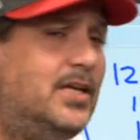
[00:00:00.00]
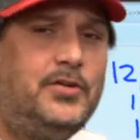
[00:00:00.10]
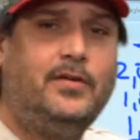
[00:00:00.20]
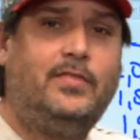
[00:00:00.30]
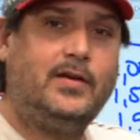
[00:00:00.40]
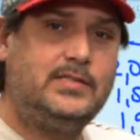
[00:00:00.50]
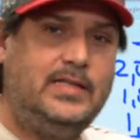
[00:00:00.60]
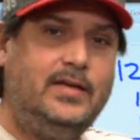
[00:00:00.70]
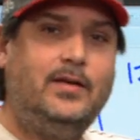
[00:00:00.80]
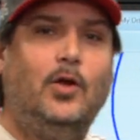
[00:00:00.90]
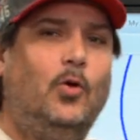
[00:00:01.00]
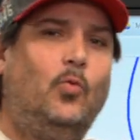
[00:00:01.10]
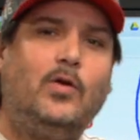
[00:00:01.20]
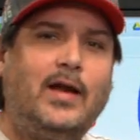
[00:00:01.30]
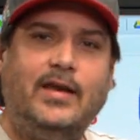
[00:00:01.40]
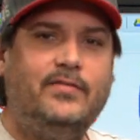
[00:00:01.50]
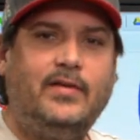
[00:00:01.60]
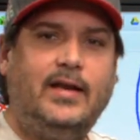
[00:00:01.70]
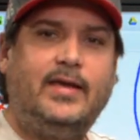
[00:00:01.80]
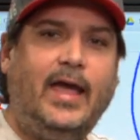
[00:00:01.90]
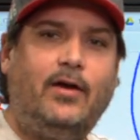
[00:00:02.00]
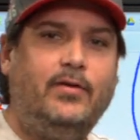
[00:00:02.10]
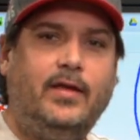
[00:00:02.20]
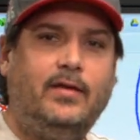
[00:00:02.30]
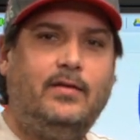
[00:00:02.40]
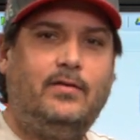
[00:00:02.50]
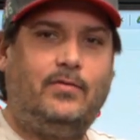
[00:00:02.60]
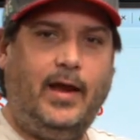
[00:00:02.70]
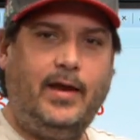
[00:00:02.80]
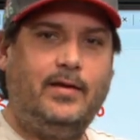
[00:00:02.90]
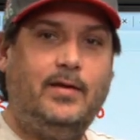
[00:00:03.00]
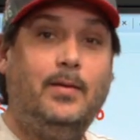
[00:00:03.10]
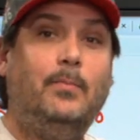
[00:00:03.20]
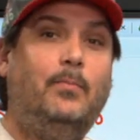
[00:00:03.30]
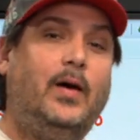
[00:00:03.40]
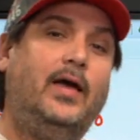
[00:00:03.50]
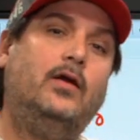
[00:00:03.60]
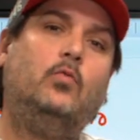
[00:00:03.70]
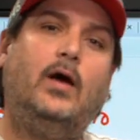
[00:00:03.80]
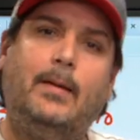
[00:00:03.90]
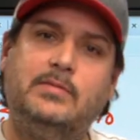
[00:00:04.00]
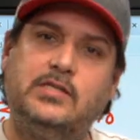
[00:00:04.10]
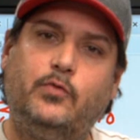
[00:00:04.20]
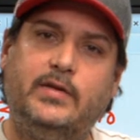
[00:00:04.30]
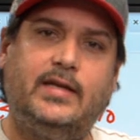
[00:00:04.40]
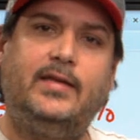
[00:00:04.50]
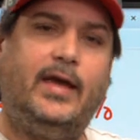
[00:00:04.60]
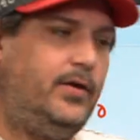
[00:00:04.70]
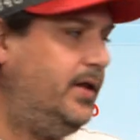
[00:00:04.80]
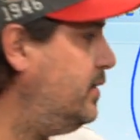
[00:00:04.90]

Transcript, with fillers: 113, we're not even going to count it, right? But what happens if we did count it?